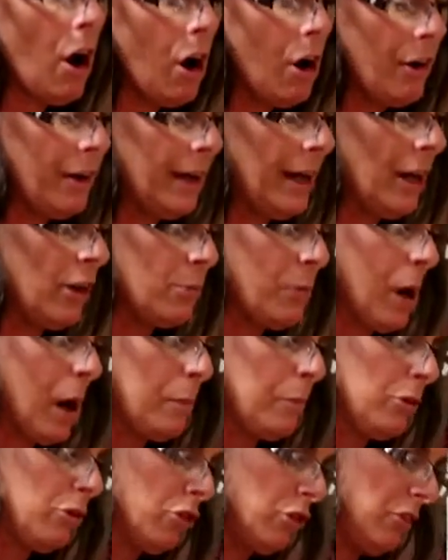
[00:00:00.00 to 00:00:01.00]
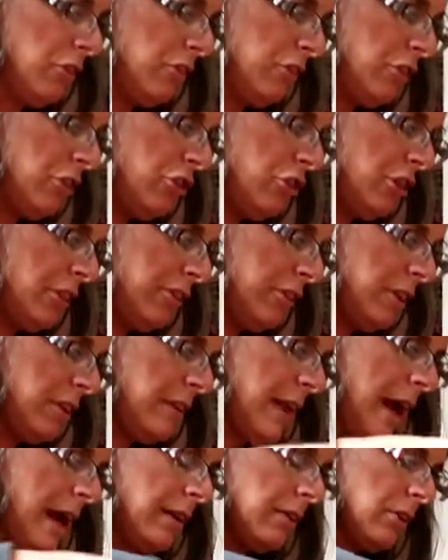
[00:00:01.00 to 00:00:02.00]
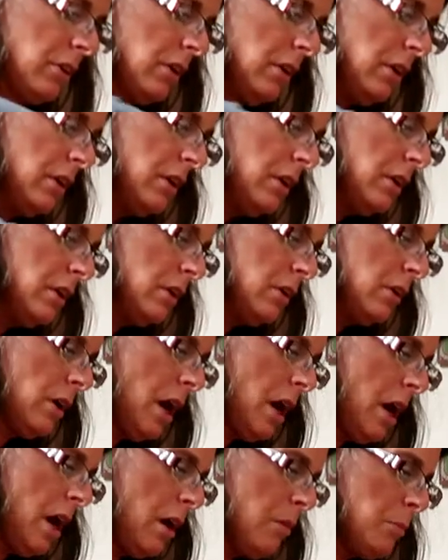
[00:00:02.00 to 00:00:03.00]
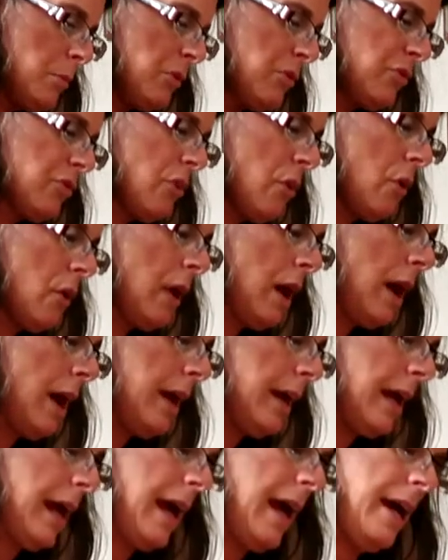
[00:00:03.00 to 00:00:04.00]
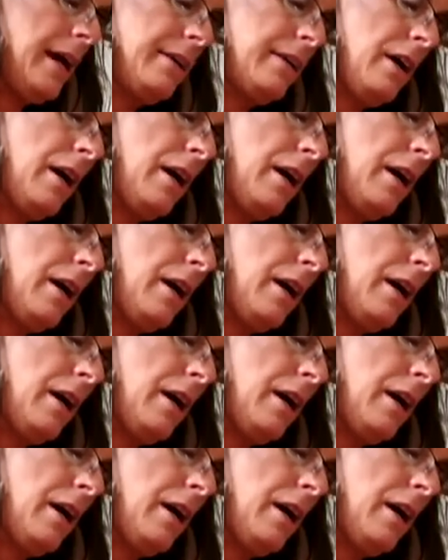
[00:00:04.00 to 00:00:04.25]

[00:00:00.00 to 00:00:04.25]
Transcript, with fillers: already, I probably should have suggested that um, before I had